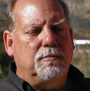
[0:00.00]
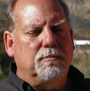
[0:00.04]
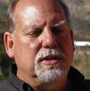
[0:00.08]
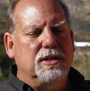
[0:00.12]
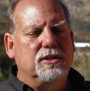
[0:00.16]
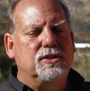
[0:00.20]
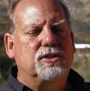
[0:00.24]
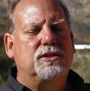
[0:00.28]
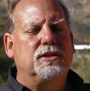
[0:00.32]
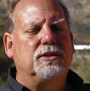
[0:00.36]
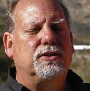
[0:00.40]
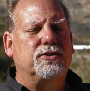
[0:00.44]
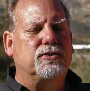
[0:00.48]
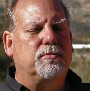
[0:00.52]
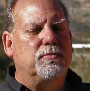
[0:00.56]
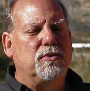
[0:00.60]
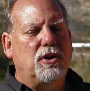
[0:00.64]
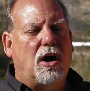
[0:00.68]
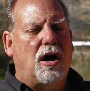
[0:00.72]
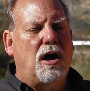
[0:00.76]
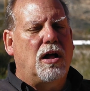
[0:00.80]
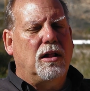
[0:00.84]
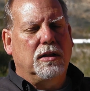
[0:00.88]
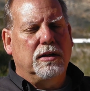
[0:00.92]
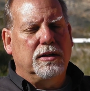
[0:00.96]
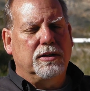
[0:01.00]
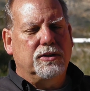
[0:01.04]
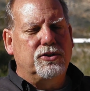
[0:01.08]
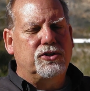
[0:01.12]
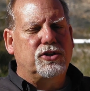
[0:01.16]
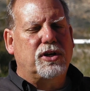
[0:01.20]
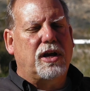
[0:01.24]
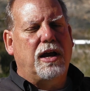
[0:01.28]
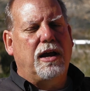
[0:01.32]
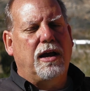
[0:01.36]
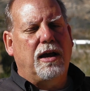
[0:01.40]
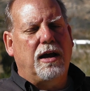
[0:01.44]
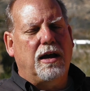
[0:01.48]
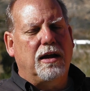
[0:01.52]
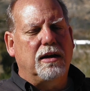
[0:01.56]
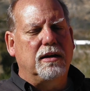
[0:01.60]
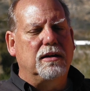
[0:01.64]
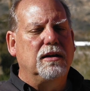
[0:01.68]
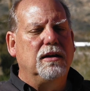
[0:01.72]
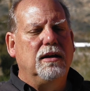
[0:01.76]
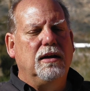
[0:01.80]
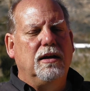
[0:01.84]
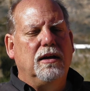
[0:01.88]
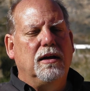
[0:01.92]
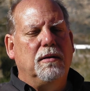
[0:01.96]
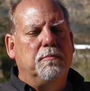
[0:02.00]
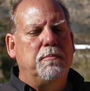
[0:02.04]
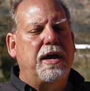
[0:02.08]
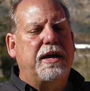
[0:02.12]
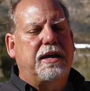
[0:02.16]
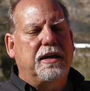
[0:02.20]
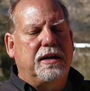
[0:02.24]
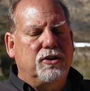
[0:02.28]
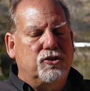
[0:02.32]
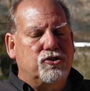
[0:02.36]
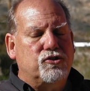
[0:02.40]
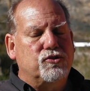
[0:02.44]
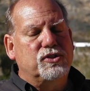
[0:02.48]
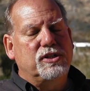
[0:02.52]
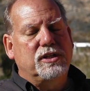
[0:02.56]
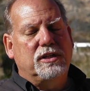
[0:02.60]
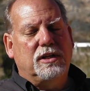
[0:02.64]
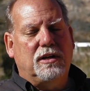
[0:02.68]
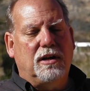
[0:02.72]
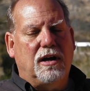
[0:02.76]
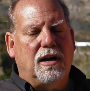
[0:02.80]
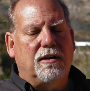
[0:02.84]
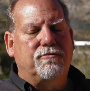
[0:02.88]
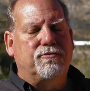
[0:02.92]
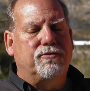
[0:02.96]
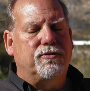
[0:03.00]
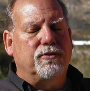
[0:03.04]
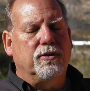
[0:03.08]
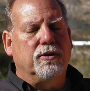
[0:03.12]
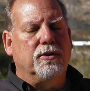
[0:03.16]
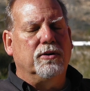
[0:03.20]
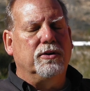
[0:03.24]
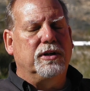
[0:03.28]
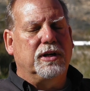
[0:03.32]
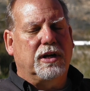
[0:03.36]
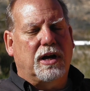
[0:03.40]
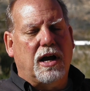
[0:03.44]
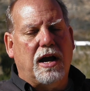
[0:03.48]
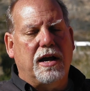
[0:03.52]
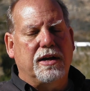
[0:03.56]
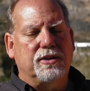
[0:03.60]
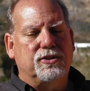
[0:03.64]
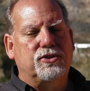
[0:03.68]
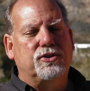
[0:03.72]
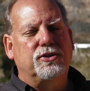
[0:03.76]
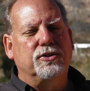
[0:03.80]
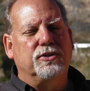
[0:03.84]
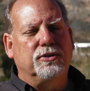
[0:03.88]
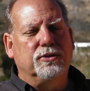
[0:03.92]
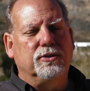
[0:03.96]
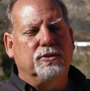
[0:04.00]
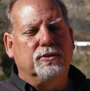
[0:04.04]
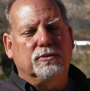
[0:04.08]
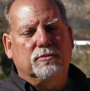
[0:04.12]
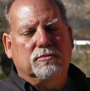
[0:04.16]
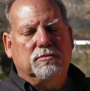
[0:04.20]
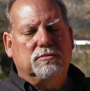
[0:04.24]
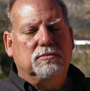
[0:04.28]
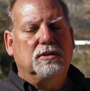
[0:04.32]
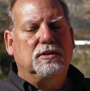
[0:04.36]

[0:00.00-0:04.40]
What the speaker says: instill some knowledge and make it interesting enough for you guys to